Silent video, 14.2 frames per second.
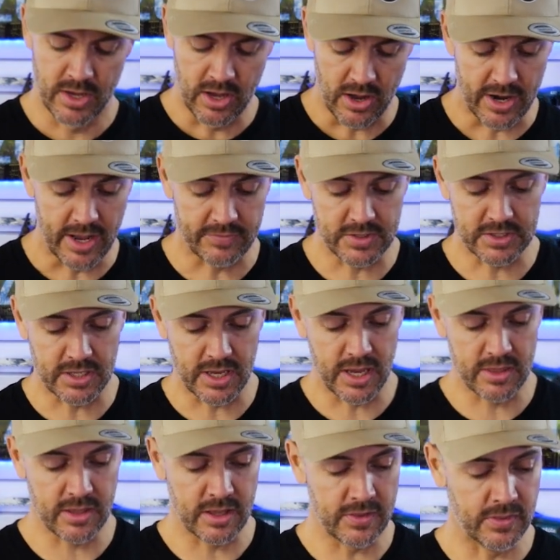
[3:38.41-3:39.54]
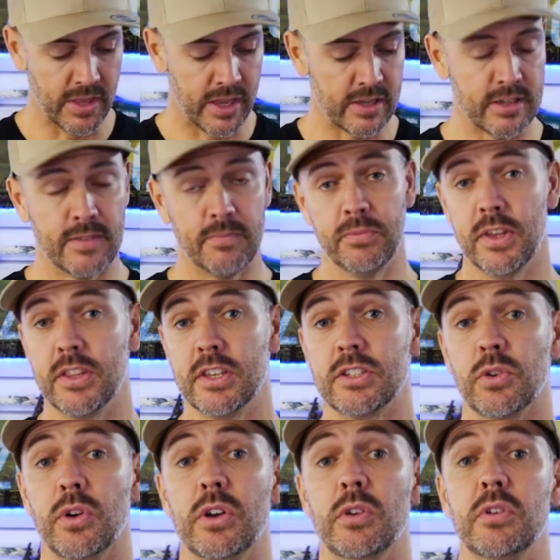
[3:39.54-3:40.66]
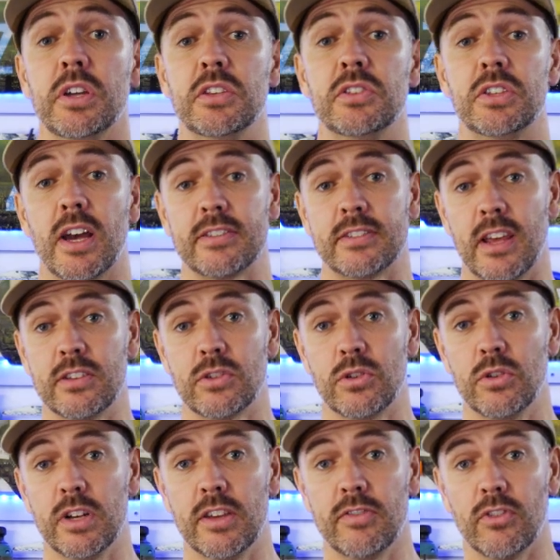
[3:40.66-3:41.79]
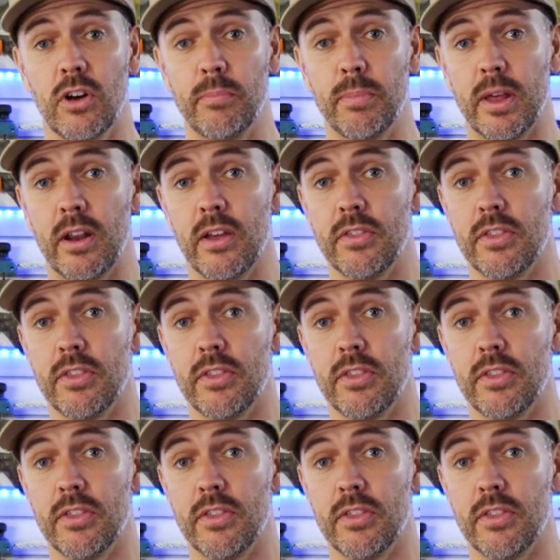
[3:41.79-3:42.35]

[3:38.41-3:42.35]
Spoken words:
I'd have to say that this oil is just as good, if not better,